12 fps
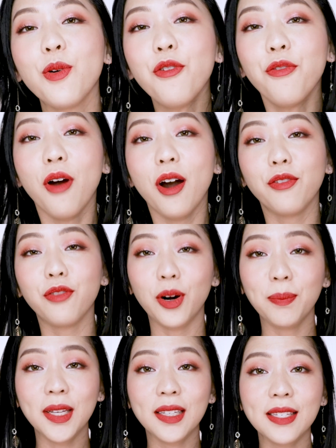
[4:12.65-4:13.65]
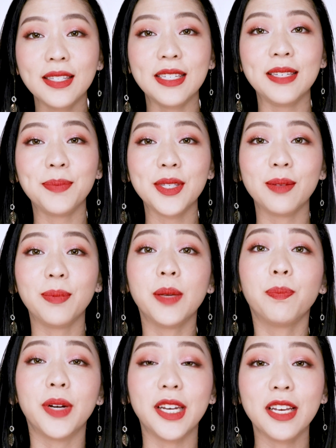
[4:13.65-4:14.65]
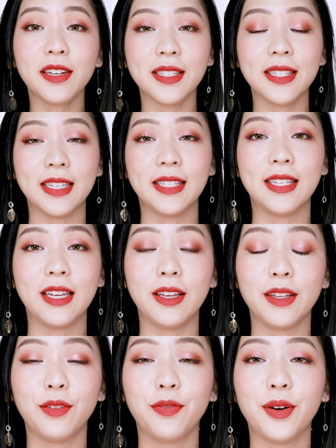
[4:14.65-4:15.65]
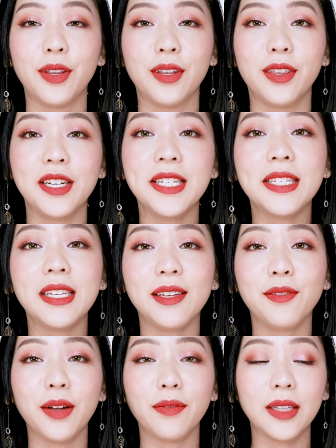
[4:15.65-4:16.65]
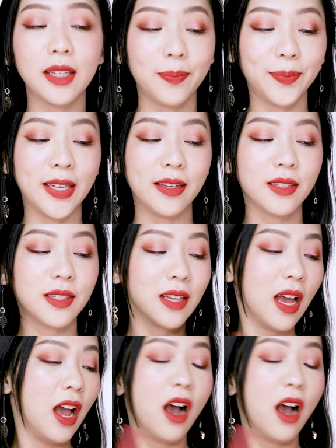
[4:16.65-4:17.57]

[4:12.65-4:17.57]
So far, formula seems to be pretty consistent for the 3CE Velvet Lip Tints.